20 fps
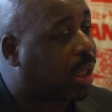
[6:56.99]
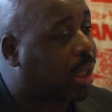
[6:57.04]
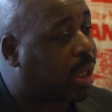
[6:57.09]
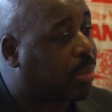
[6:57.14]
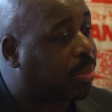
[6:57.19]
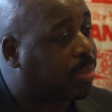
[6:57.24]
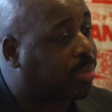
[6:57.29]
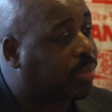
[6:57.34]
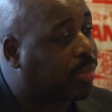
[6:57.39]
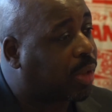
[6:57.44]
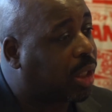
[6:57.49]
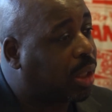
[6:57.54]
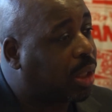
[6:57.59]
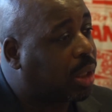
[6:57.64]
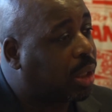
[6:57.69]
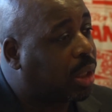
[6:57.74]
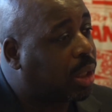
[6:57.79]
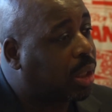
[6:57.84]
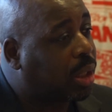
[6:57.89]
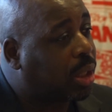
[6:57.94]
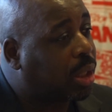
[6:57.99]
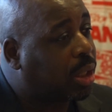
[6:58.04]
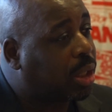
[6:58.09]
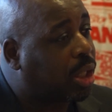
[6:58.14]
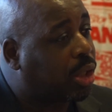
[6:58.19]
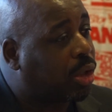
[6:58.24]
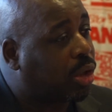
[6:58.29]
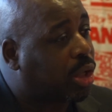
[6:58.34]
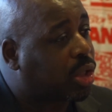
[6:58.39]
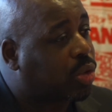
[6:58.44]

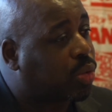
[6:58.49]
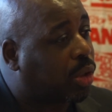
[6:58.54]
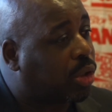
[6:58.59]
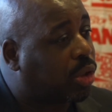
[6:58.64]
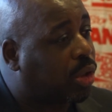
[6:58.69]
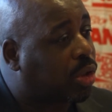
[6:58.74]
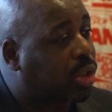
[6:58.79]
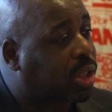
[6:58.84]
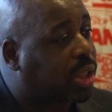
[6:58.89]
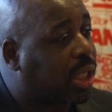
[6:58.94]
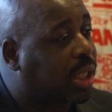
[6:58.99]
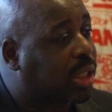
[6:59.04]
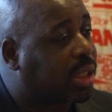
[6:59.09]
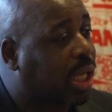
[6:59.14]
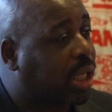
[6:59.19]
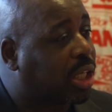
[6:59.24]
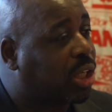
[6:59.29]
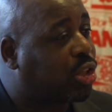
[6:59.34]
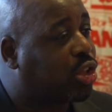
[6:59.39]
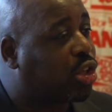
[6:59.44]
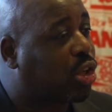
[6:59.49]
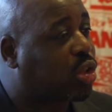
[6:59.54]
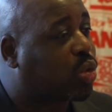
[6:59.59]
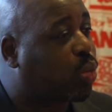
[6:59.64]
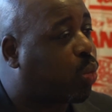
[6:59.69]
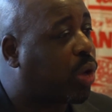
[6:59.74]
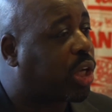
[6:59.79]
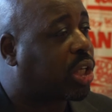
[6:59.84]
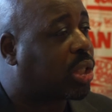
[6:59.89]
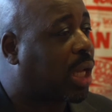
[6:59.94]
you know, it's one of those things that you
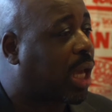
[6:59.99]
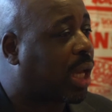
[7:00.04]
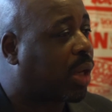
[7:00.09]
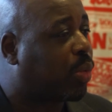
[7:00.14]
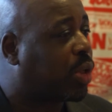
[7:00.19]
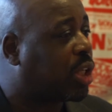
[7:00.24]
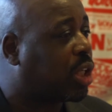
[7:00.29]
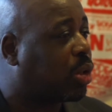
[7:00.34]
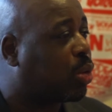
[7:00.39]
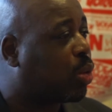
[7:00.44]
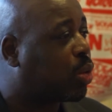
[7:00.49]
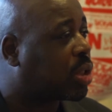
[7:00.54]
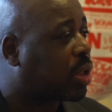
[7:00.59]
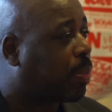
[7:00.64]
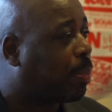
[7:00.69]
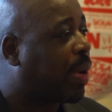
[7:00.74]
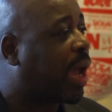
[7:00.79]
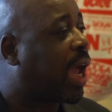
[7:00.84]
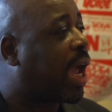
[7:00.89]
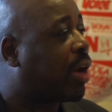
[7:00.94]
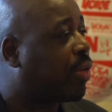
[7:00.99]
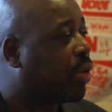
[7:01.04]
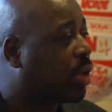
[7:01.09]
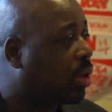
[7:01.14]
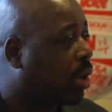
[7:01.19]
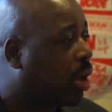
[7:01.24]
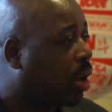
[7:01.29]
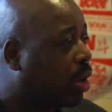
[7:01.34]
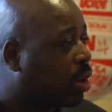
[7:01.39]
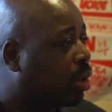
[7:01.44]
just wish, like when you lose a
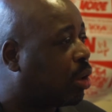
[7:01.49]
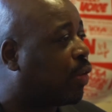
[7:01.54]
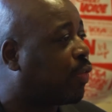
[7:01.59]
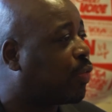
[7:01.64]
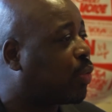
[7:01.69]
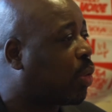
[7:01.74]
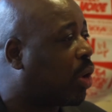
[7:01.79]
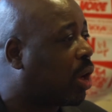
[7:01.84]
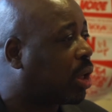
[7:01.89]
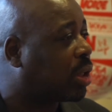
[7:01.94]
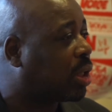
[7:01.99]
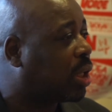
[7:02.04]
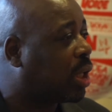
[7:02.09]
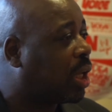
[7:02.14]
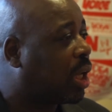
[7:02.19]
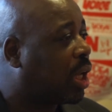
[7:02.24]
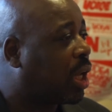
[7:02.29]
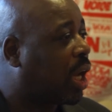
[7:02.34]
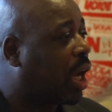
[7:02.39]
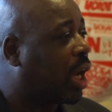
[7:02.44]
parent or a loved one,